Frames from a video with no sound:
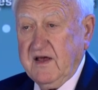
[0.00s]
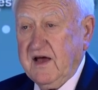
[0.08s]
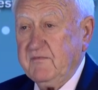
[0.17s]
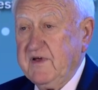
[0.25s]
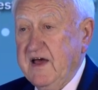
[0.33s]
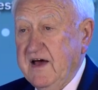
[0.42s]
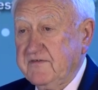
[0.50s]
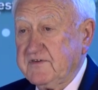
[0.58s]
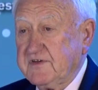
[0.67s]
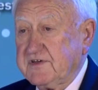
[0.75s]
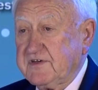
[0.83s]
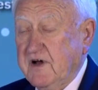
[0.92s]
and we have
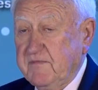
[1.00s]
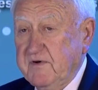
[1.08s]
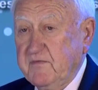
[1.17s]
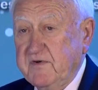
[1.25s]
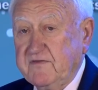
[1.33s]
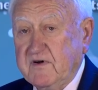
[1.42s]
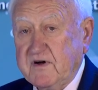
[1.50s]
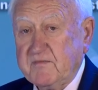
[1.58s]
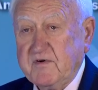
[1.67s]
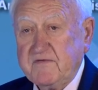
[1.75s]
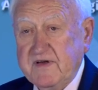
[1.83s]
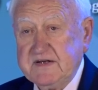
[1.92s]
to stop it. We've got to
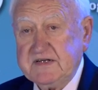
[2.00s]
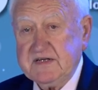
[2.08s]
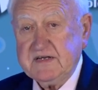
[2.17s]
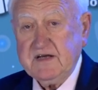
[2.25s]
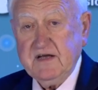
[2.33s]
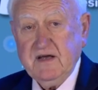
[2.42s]
prevent it.